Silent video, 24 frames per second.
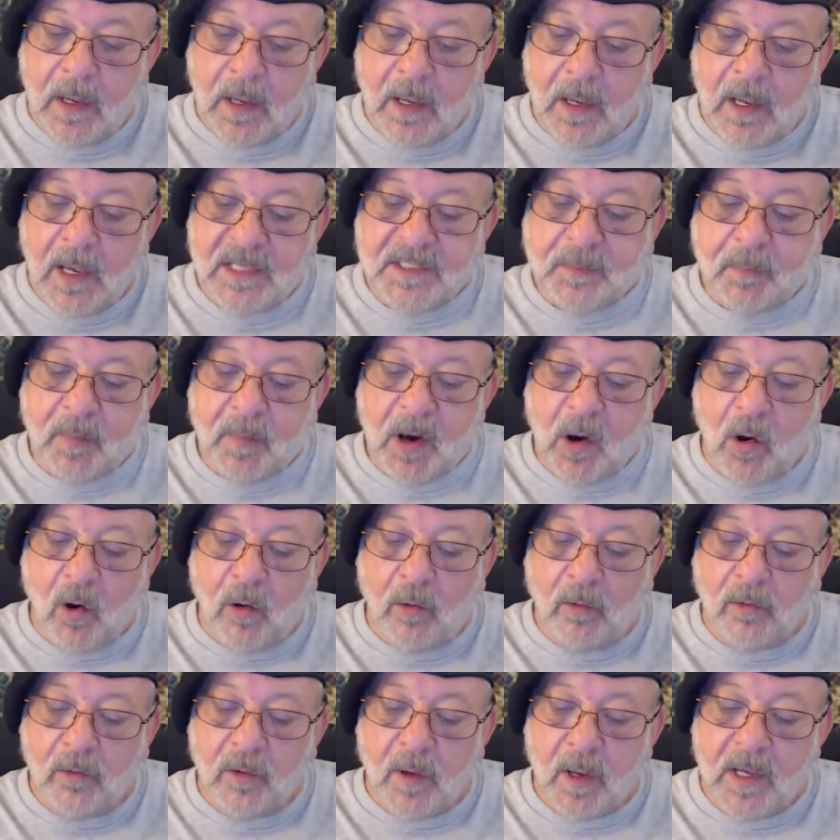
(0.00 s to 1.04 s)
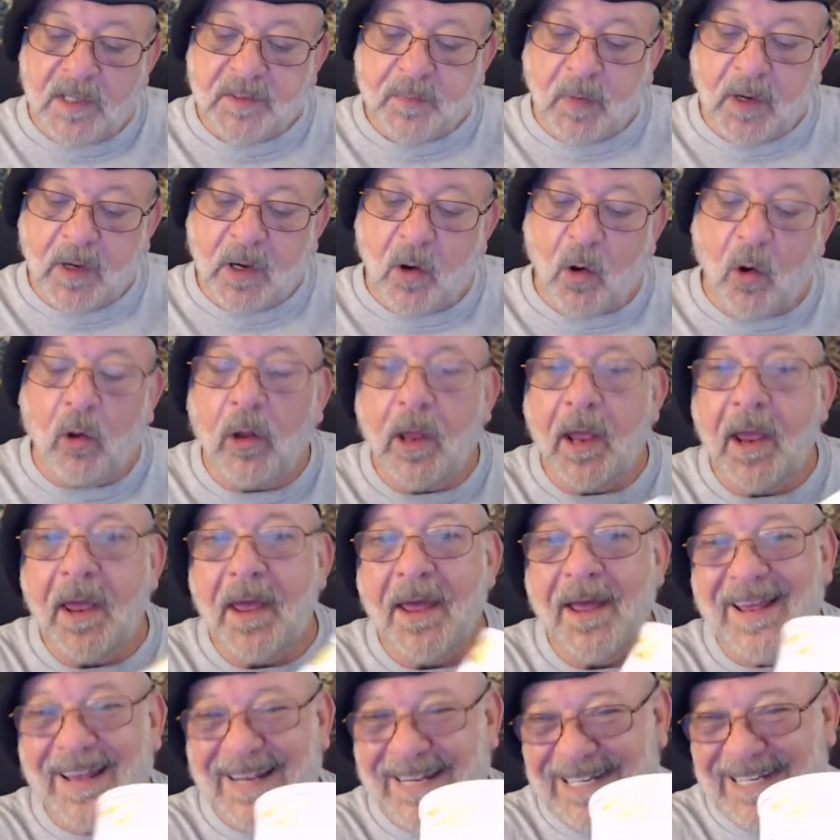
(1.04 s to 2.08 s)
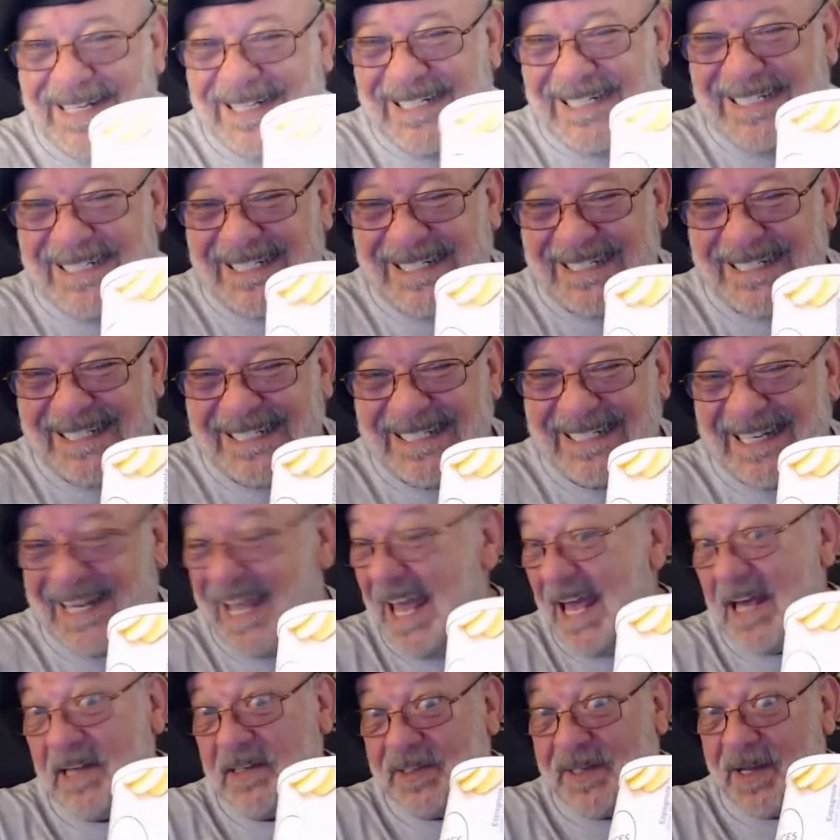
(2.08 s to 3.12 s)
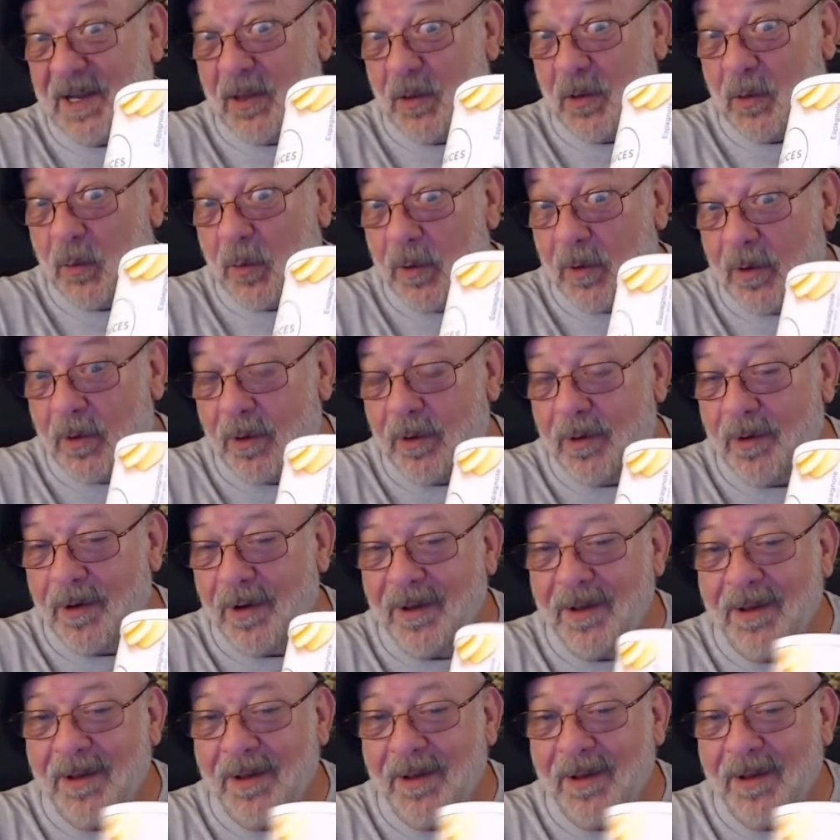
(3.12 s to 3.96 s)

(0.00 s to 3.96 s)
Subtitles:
Espigoli. Can't say the word.